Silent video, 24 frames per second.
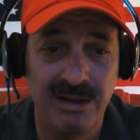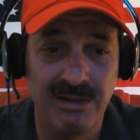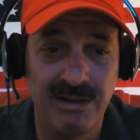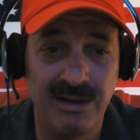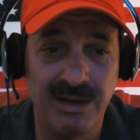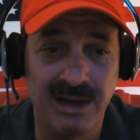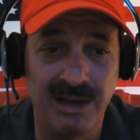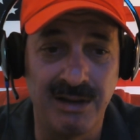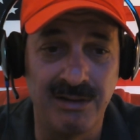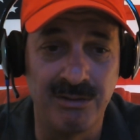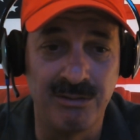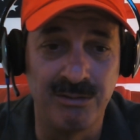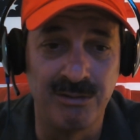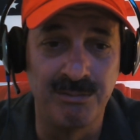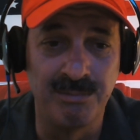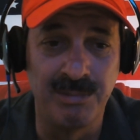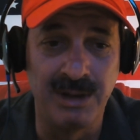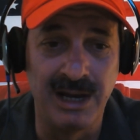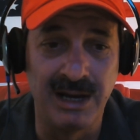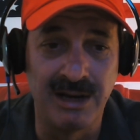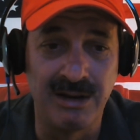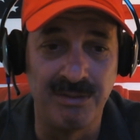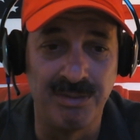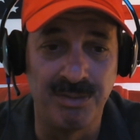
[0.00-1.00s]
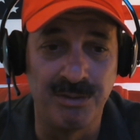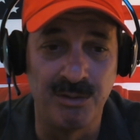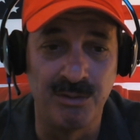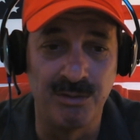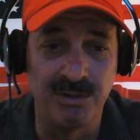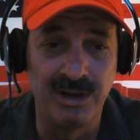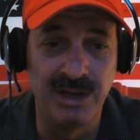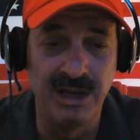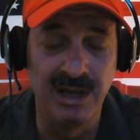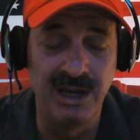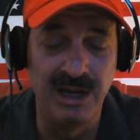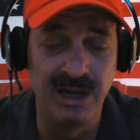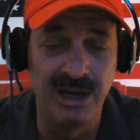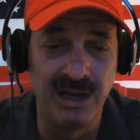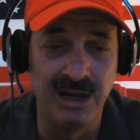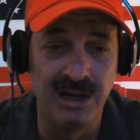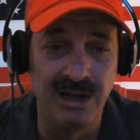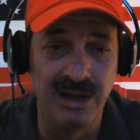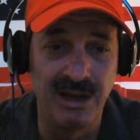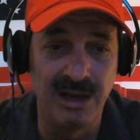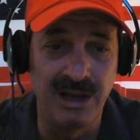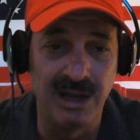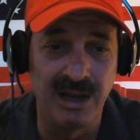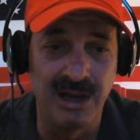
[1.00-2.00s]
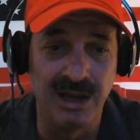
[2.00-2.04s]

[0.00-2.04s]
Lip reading: again, this is back in 2013,